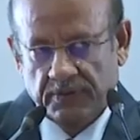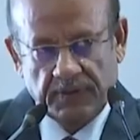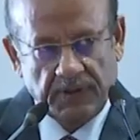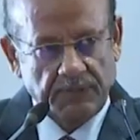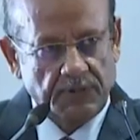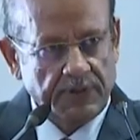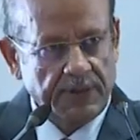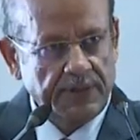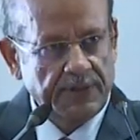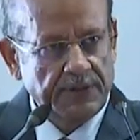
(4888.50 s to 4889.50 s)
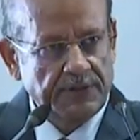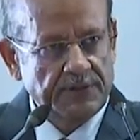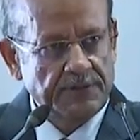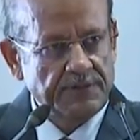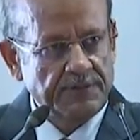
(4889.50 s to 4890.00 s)
I am not adding in
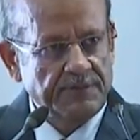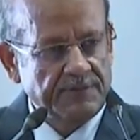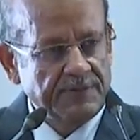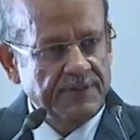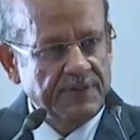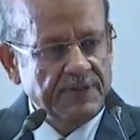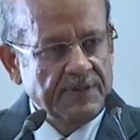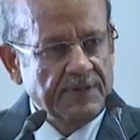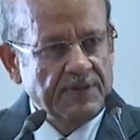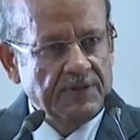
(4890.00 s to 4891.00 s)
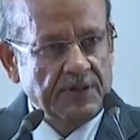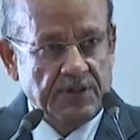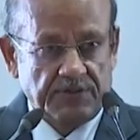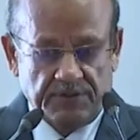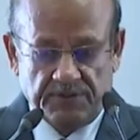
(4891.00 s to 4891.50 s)
this the
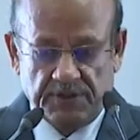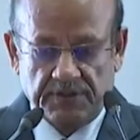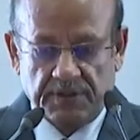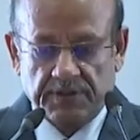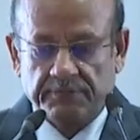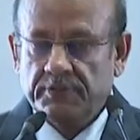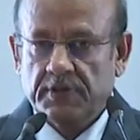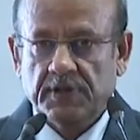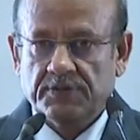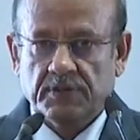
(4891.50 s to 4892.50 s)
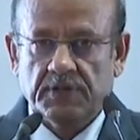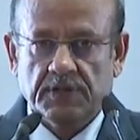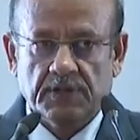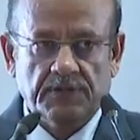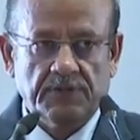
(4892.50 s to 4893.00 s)
cases. These are the figures of the
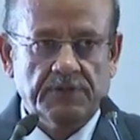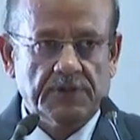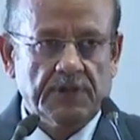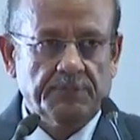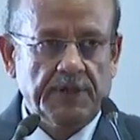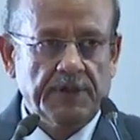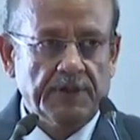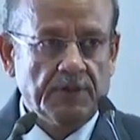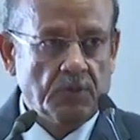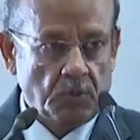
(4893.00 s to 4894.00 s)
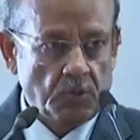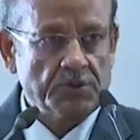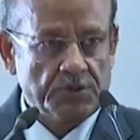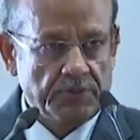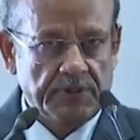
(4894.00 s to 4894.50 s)
cases which are pending in
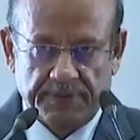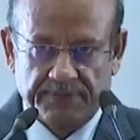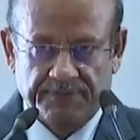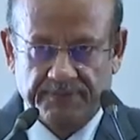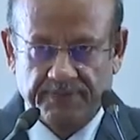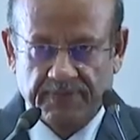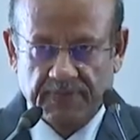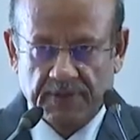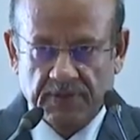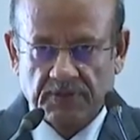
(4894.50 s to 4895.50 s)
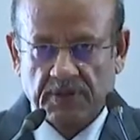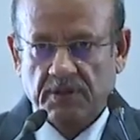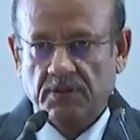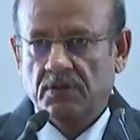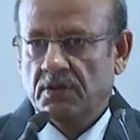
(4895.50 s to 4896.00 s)
courts only. There are
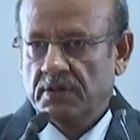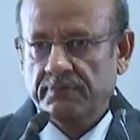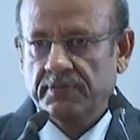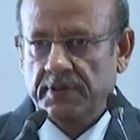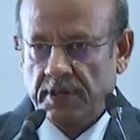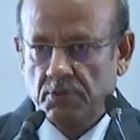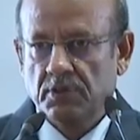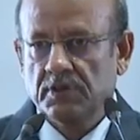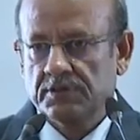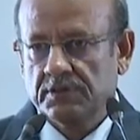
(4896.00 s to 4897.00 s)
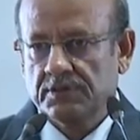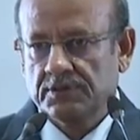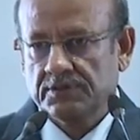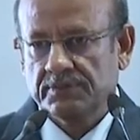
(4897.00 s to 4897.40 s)
a lot of tribunals also.